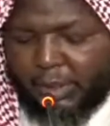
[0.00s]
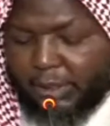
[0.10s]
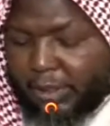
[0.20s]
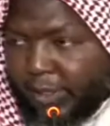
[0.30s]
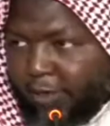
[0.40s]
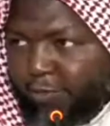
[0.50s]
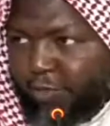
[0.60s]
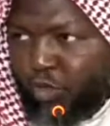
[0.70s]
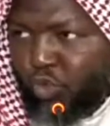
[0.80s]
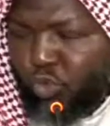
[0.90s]
give him for
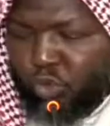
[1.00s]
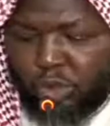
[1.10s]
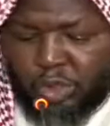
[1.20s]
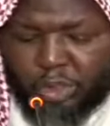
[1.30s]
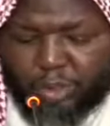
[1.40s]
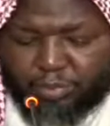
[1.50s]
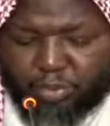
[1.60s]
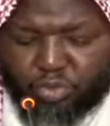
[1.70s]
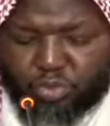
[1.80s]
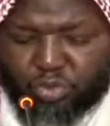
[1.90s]
you,
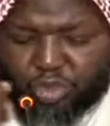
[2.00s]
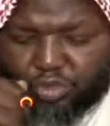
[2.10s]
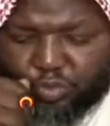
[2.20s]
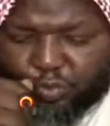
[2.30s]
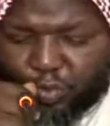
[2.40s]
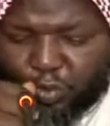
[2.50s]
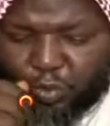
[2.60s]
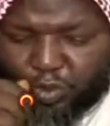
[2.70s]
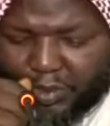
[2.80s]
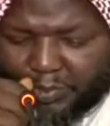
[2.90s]
put you direction for work
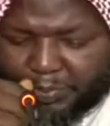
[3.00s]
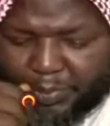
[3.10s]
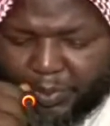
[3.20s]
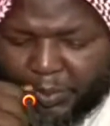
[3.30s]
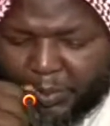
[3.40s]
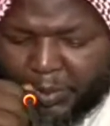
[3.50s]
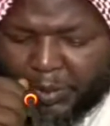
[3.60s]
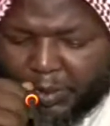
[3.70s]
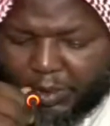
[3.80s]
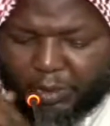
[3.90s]
with him,
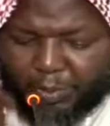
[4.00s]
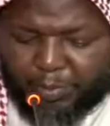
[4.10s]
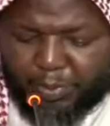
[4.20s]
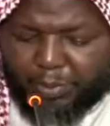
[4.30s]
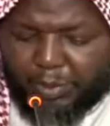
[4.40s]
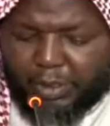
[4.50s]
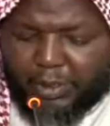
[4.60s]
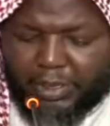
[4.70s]
it be permitted.